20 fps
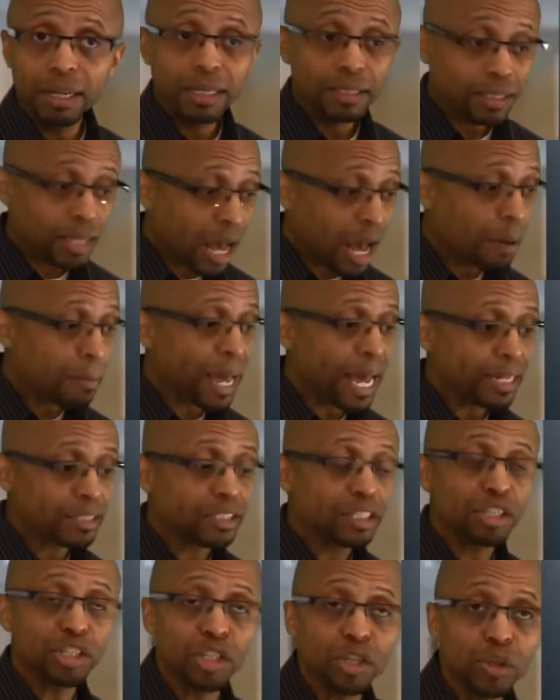Tom has
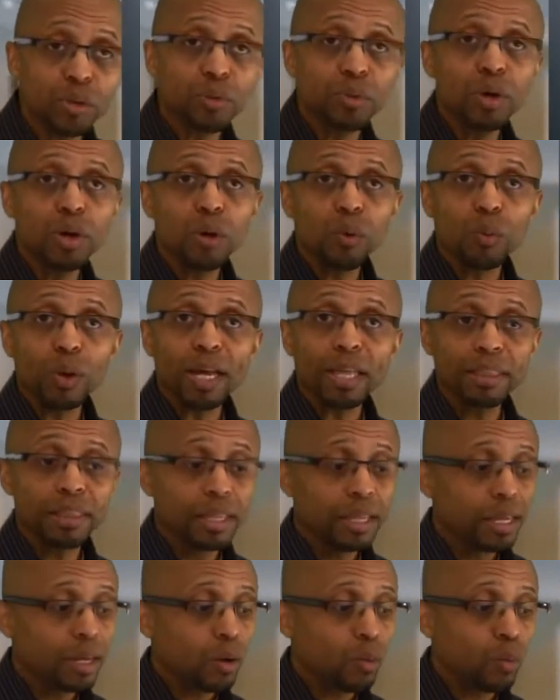to do with
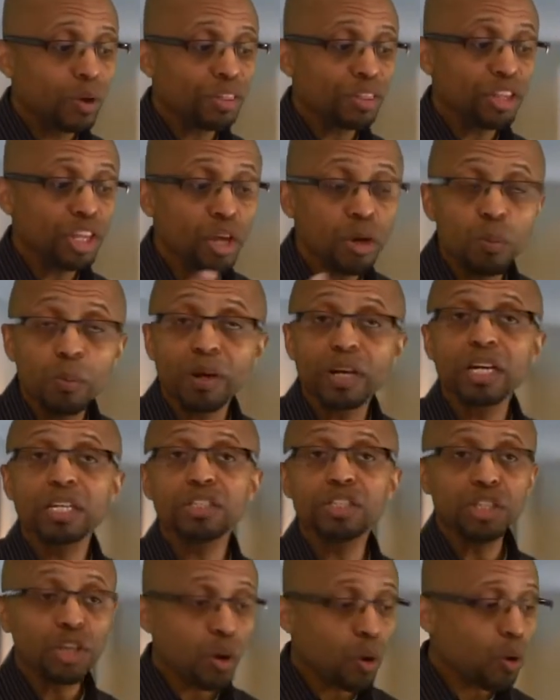you
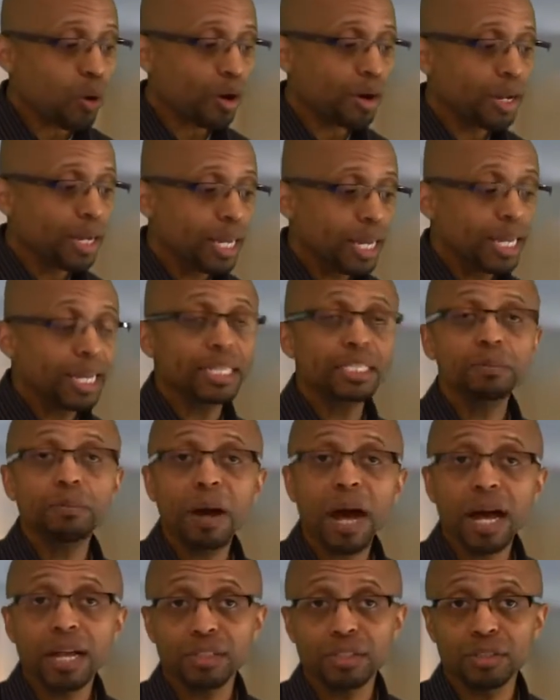because you're his
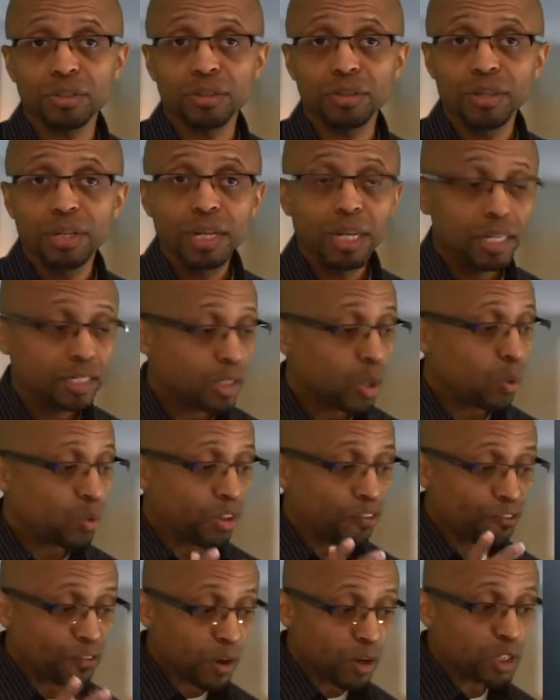sponsor. So
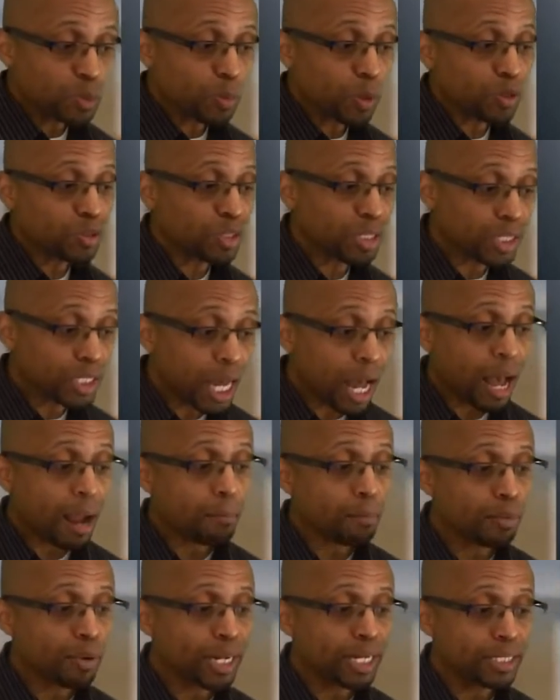the first person
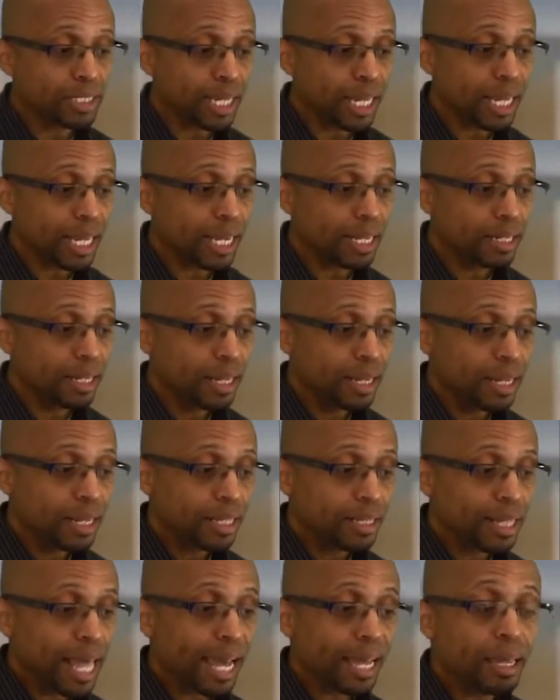Tom brings in,
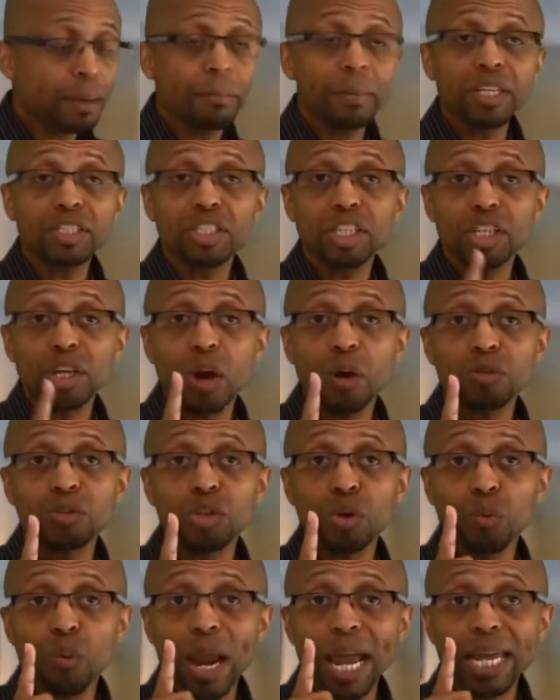that commission goes
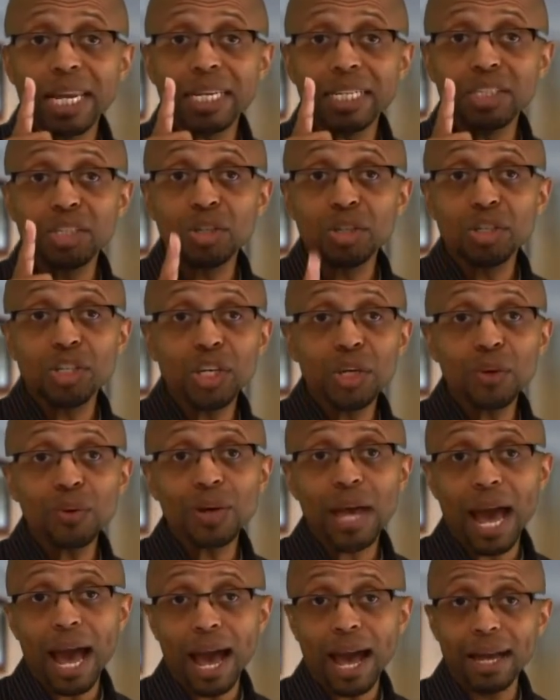directly to you
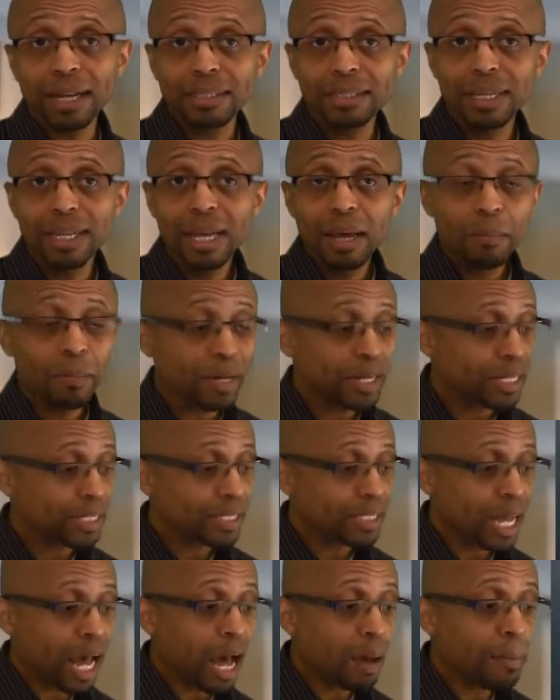guys because
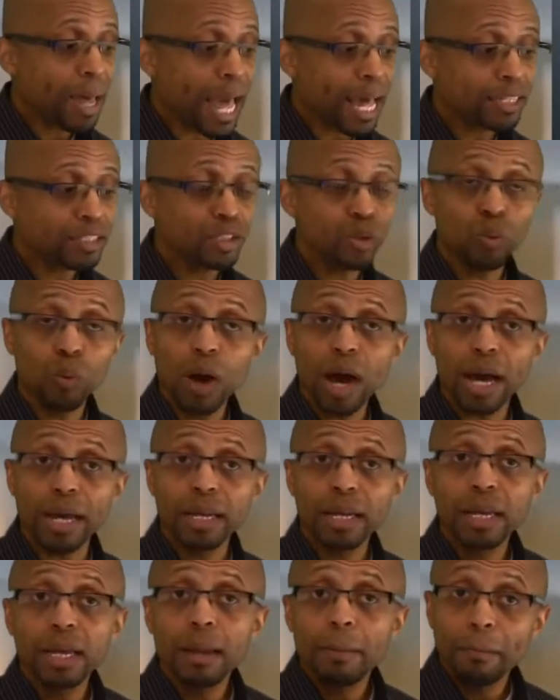Tom has to
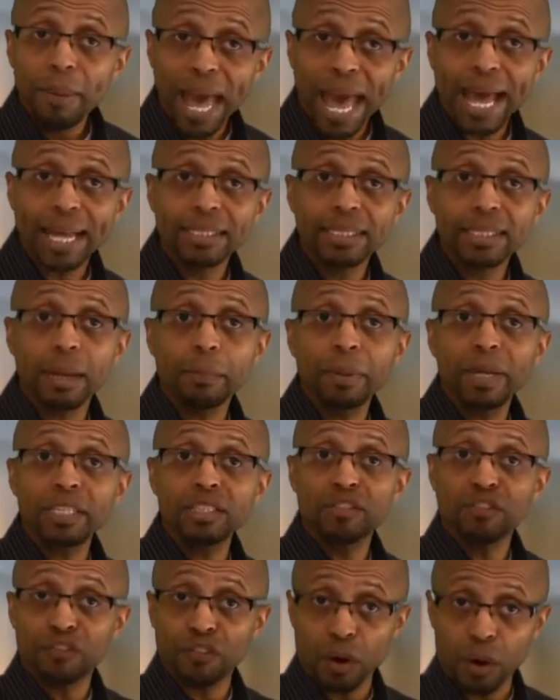pass up
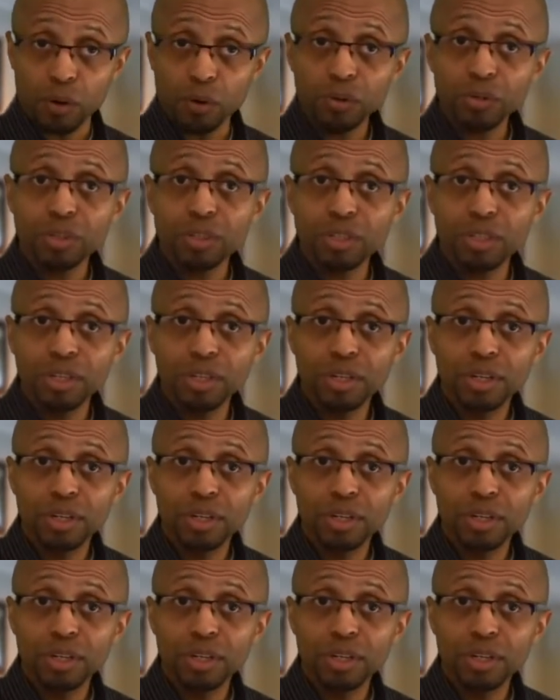his first,